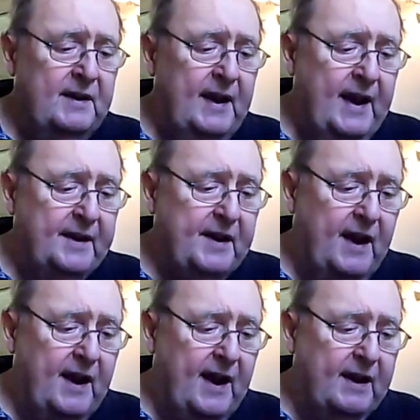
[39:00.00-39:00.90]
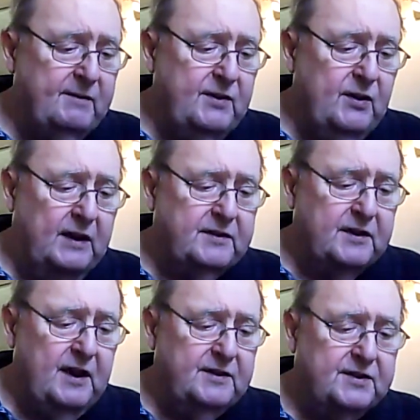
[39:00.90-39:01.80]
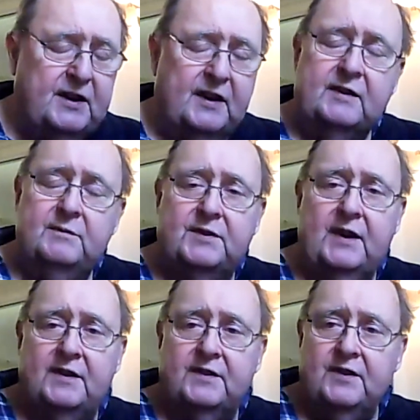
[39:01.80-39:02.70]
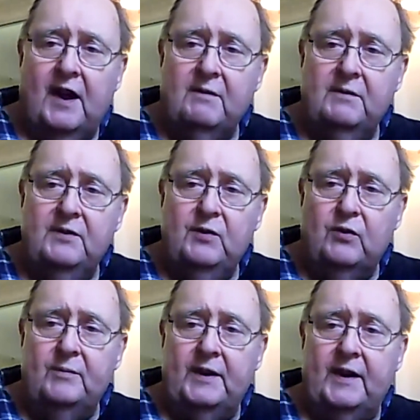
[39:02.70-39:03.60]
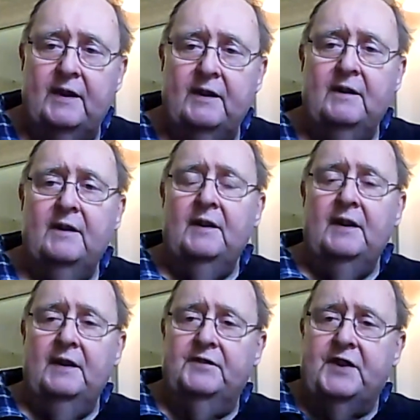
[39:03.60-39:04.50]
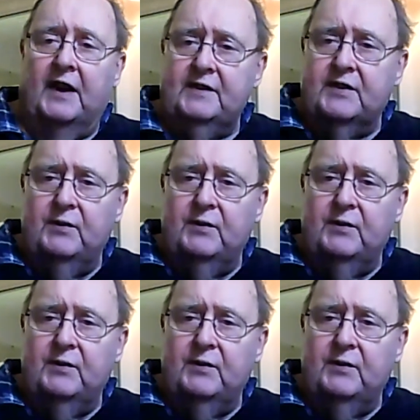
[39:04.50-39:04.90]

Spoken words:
And I, under those circumstances, I normally have ducked